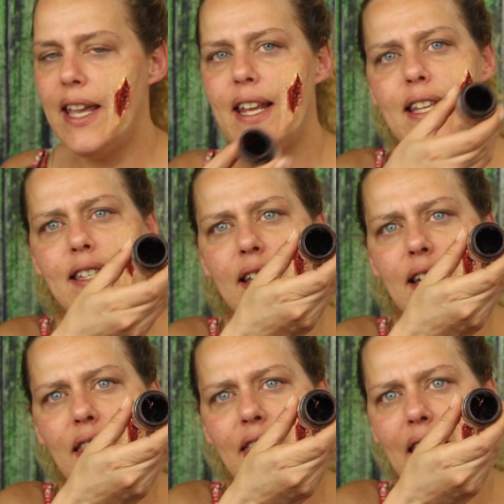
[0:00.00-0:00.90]
It is
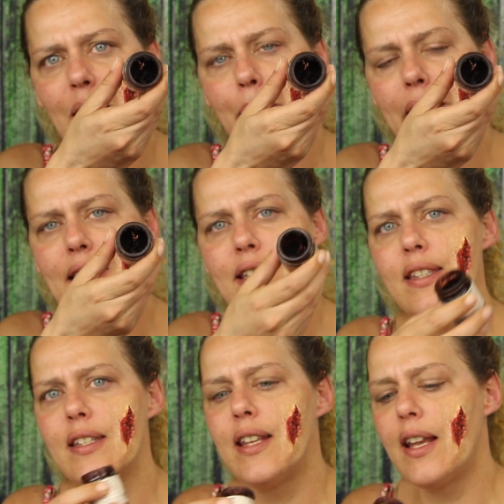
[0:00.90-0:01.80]
a thick
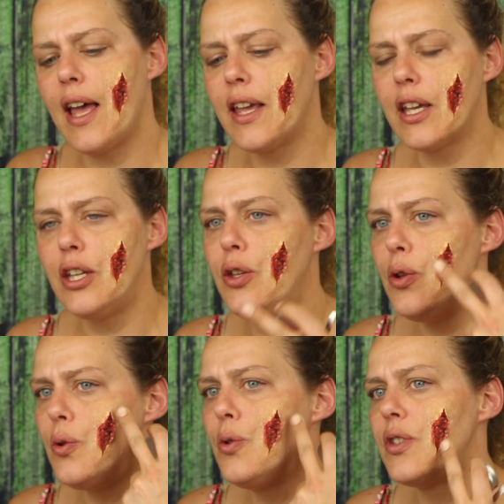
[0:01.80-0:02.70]
paste that I can
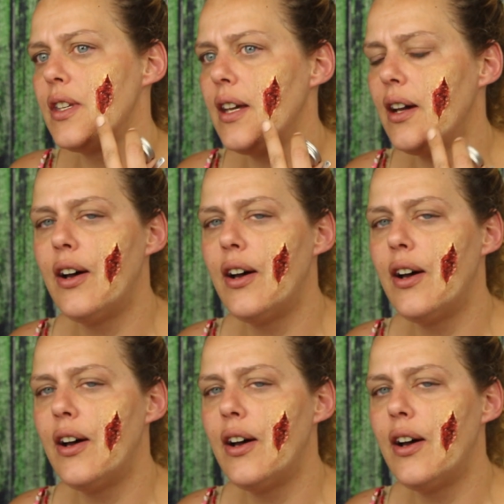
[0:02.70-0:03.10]
use